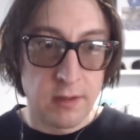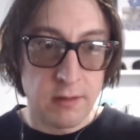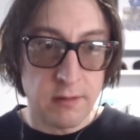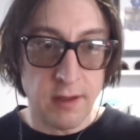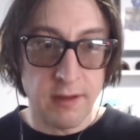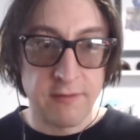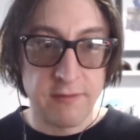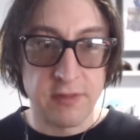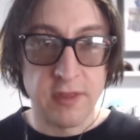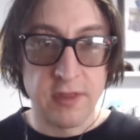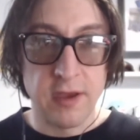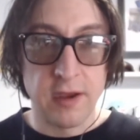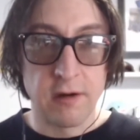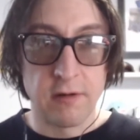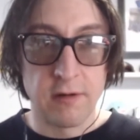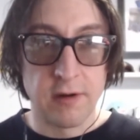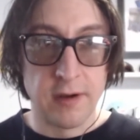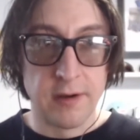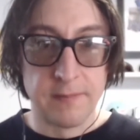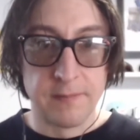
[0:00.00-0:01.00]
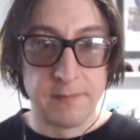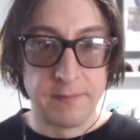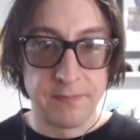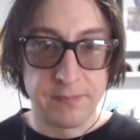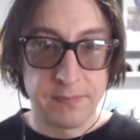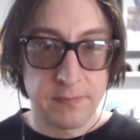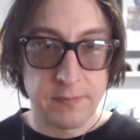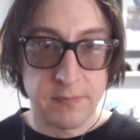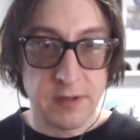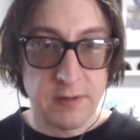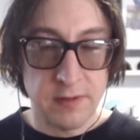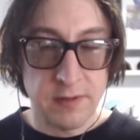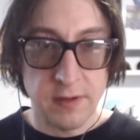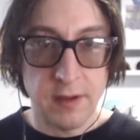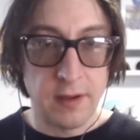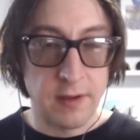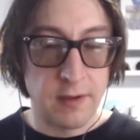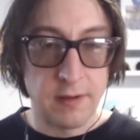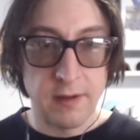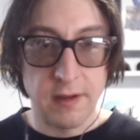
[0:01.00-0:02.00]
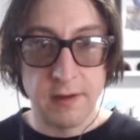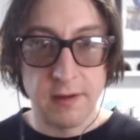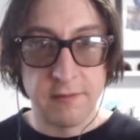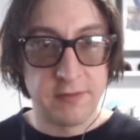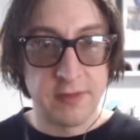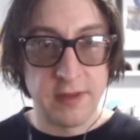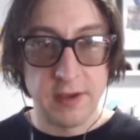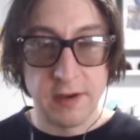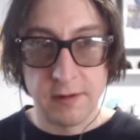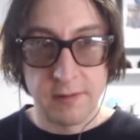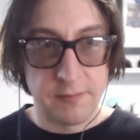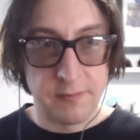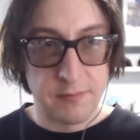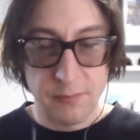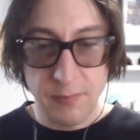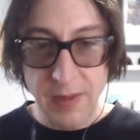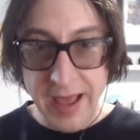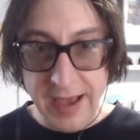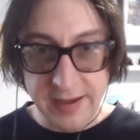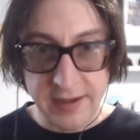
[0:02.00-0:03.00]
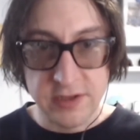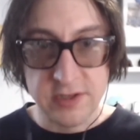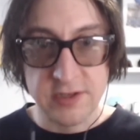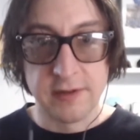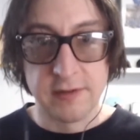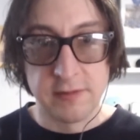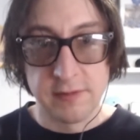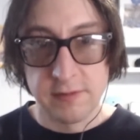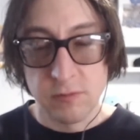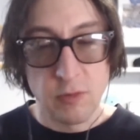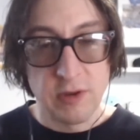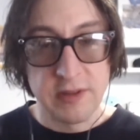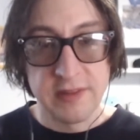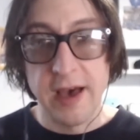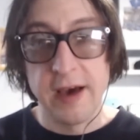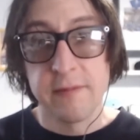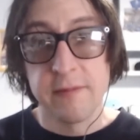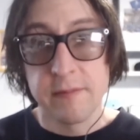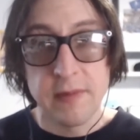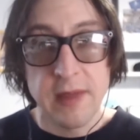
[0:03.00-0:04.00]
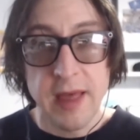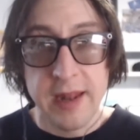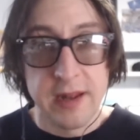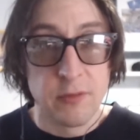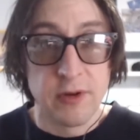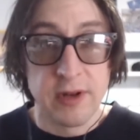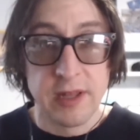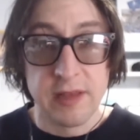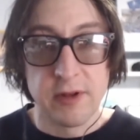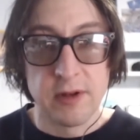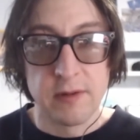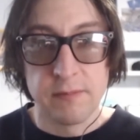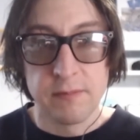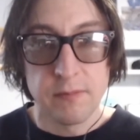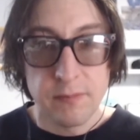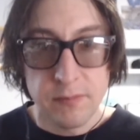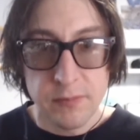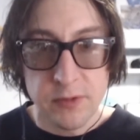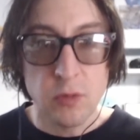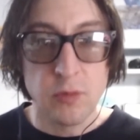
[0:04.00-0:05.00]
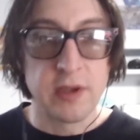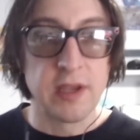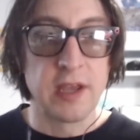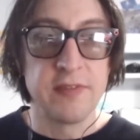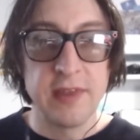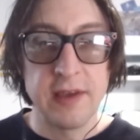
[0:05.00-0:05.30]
of their um, uh, of their packages without anyone even doing it.